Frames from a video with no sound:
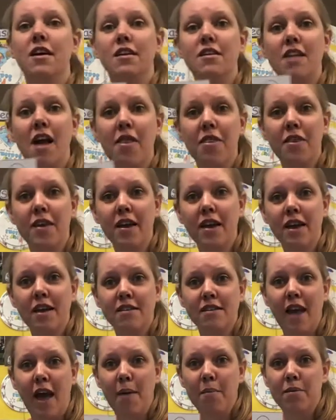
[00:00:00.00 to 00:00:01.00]
Nothing
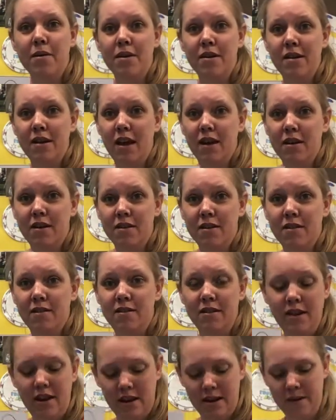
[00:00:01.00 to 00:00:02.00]
has happened yet to the
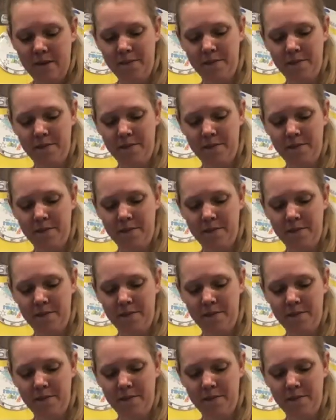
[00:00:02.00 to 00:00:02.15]
seed.